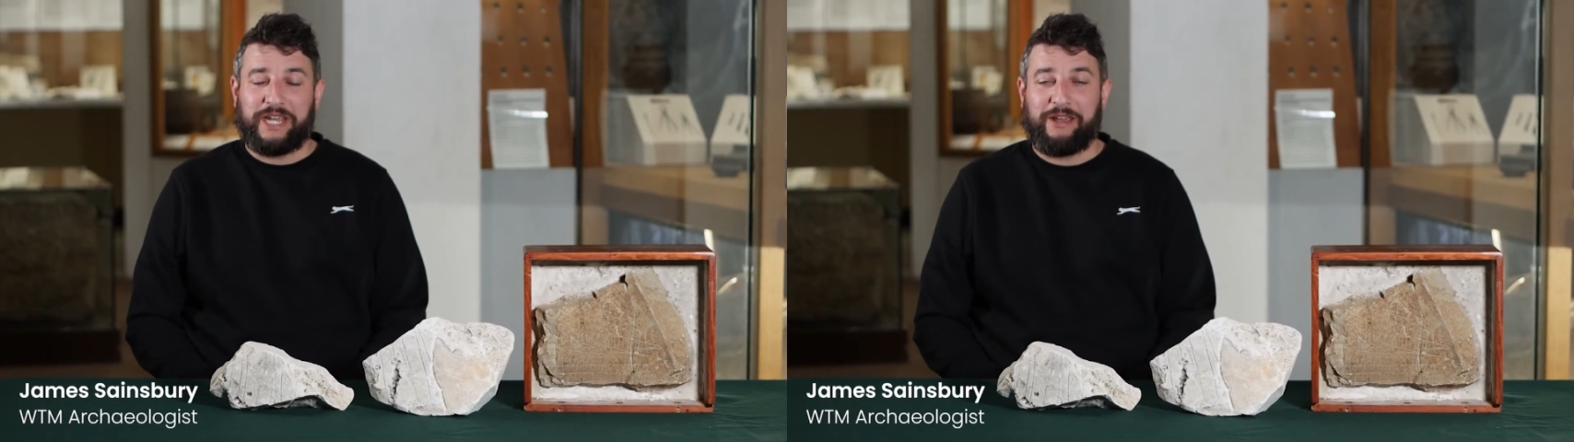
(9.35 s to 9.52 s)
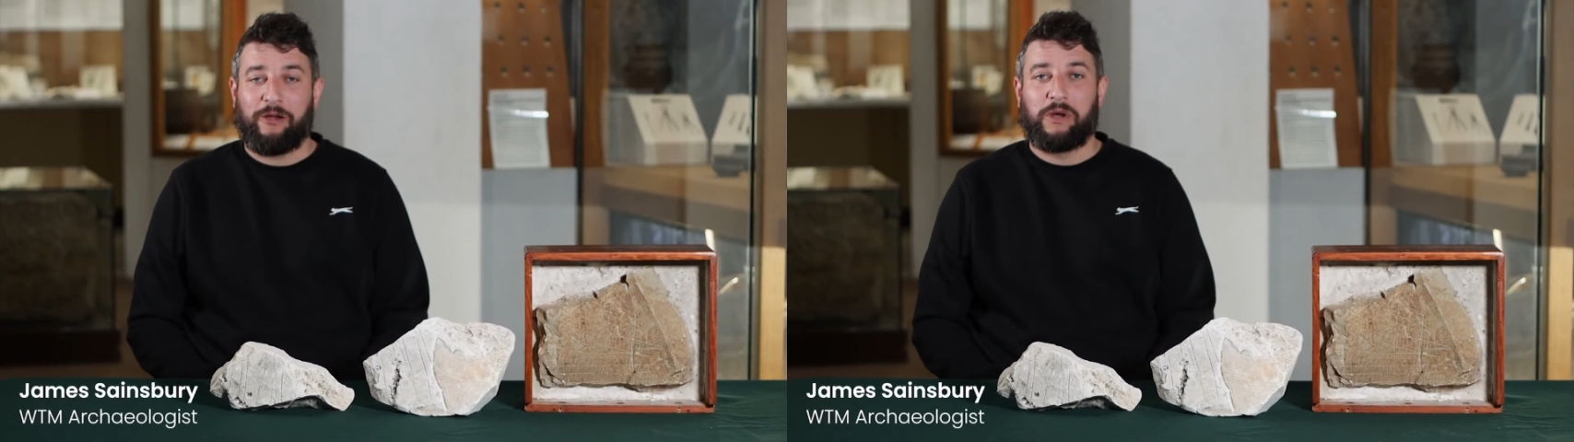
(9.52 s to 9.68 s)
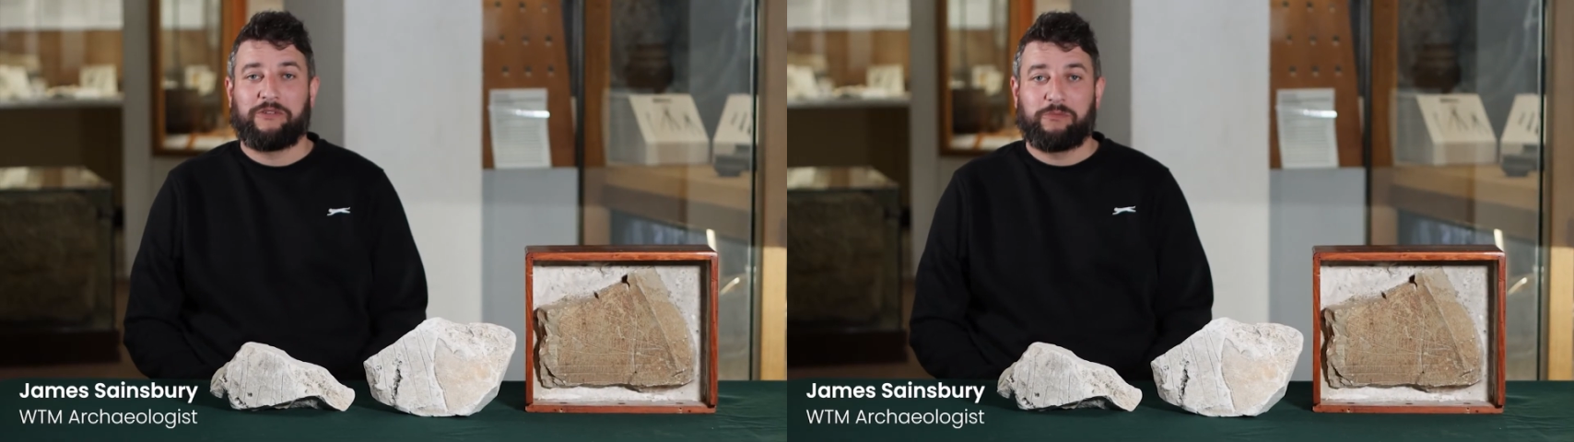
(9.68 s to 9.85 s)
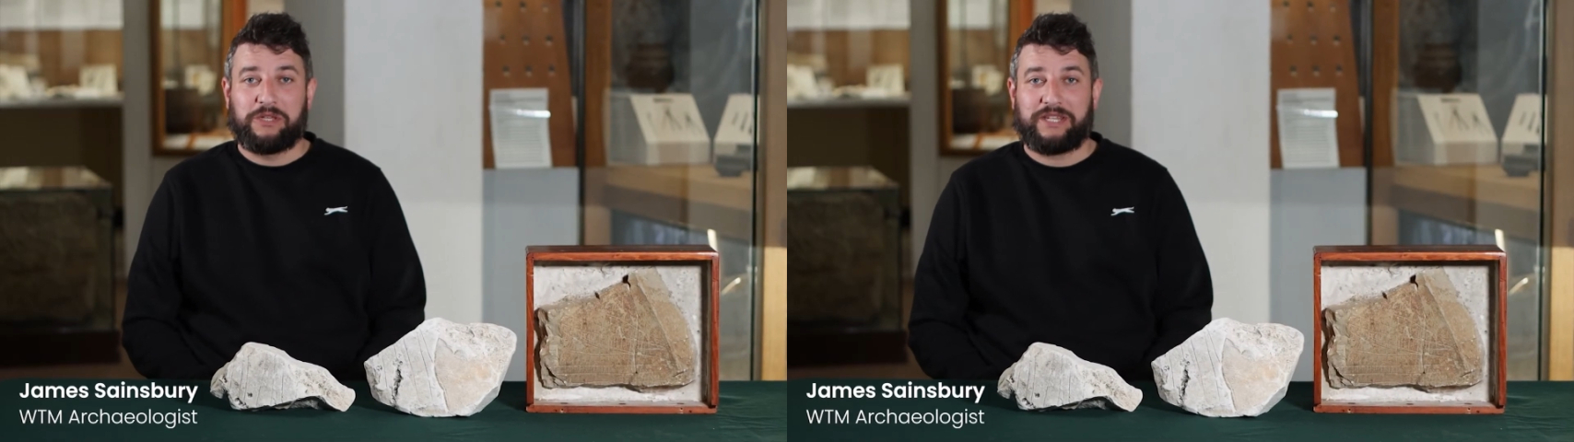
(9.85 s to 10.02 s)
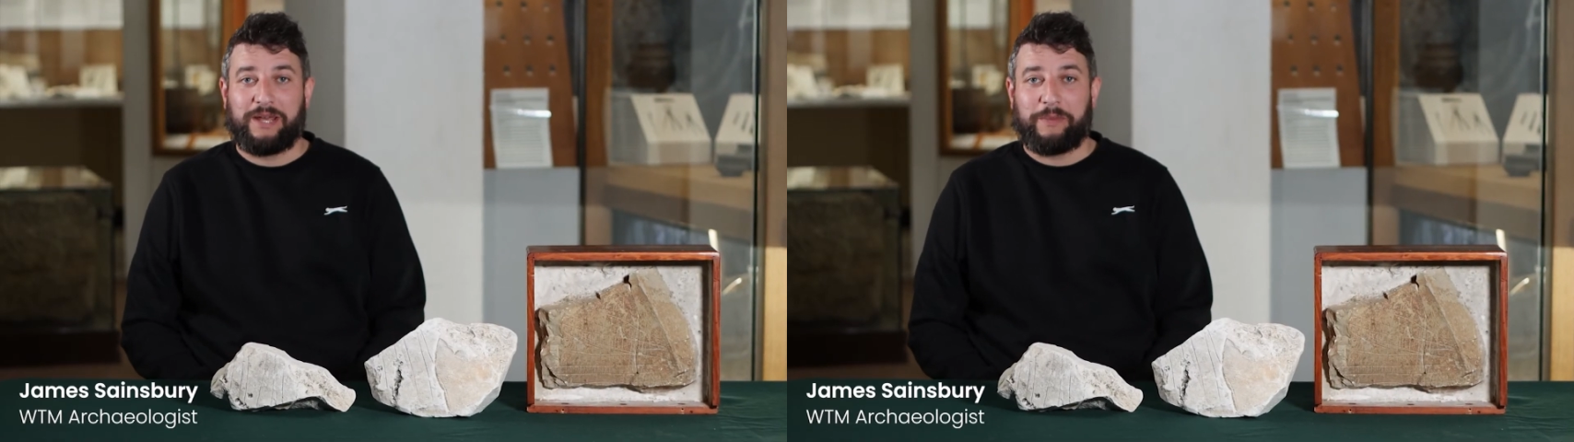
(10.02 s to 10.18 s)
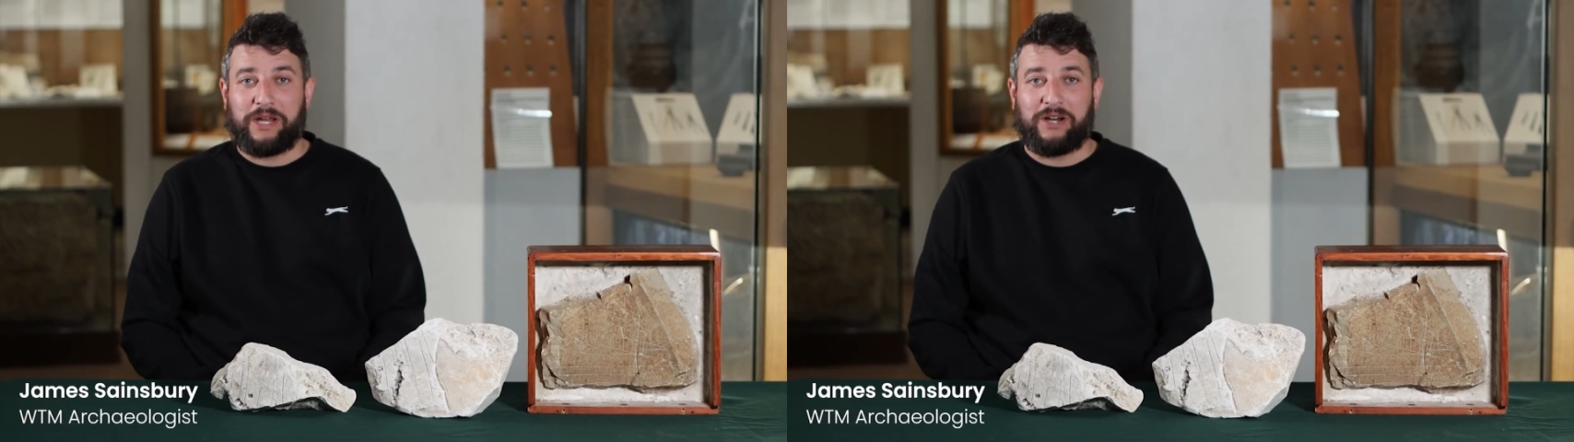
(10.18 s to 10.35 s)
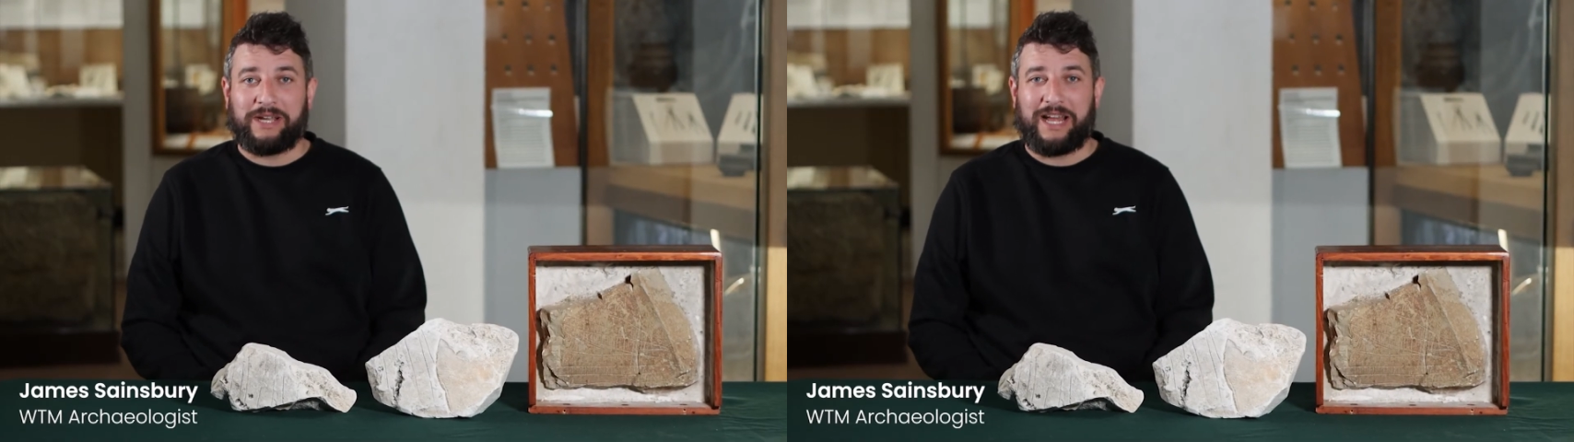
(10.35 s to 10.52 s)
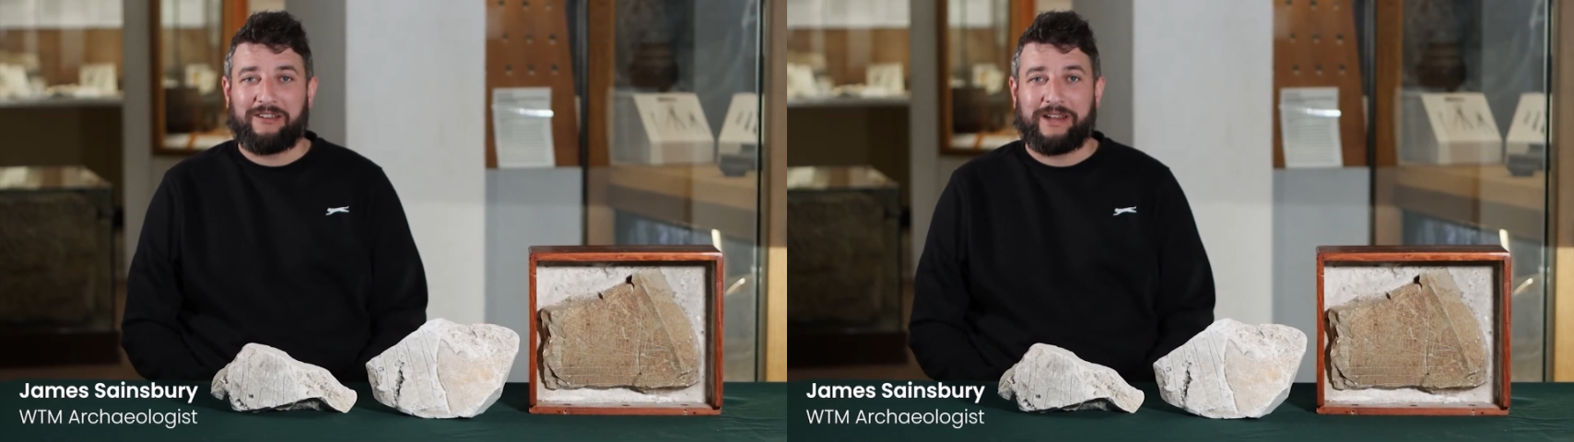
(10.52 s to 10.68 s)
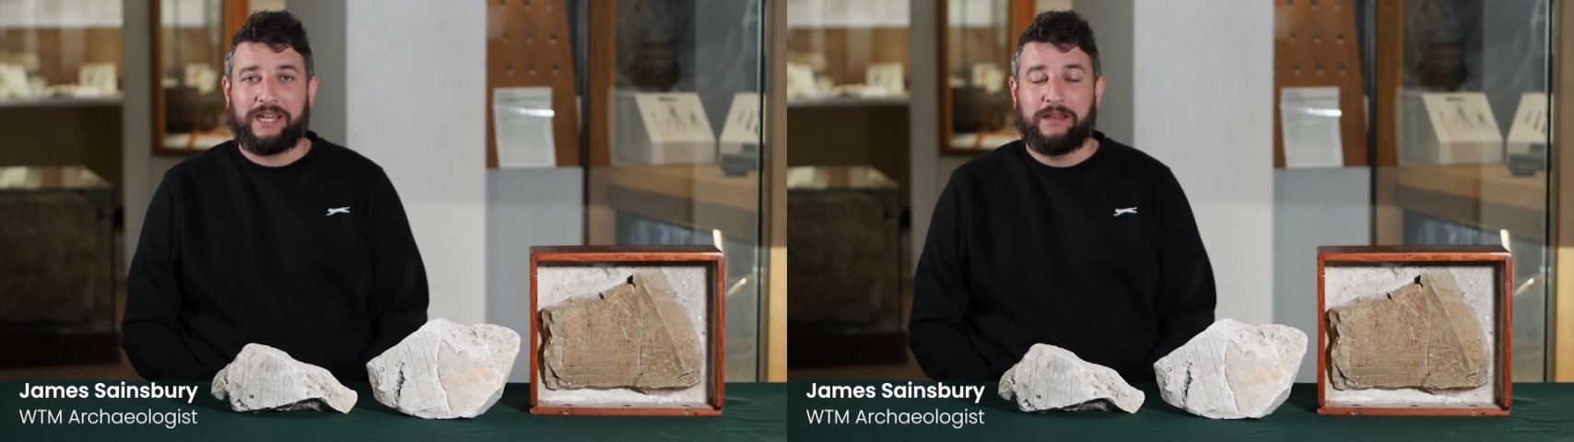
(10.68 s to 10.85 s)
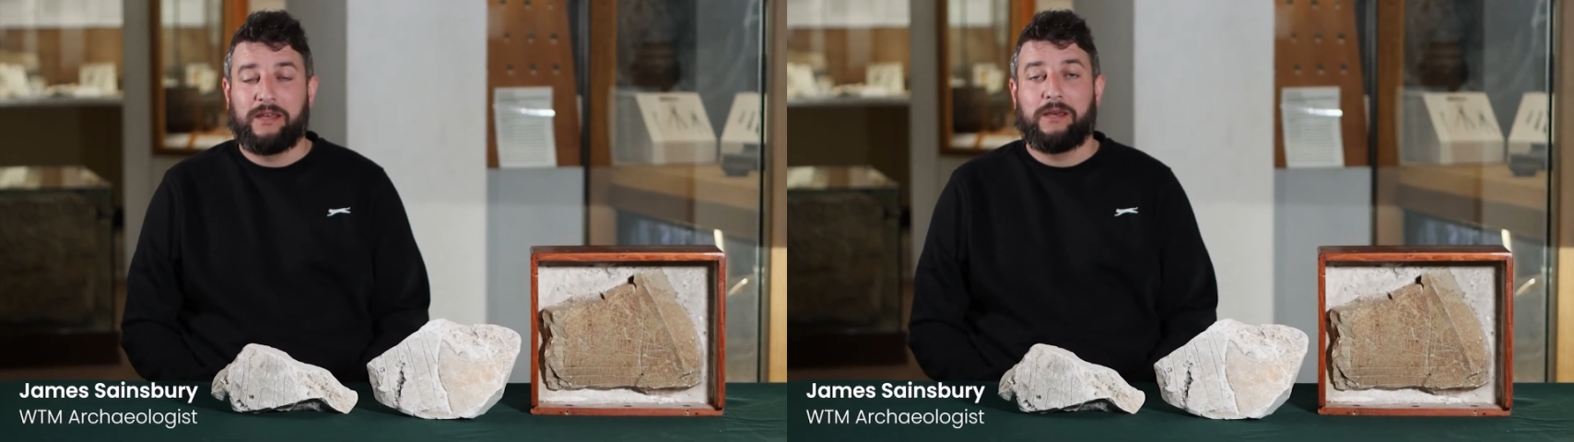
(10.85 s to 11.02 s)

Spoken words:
here at Worthing Museum and Art Gallery.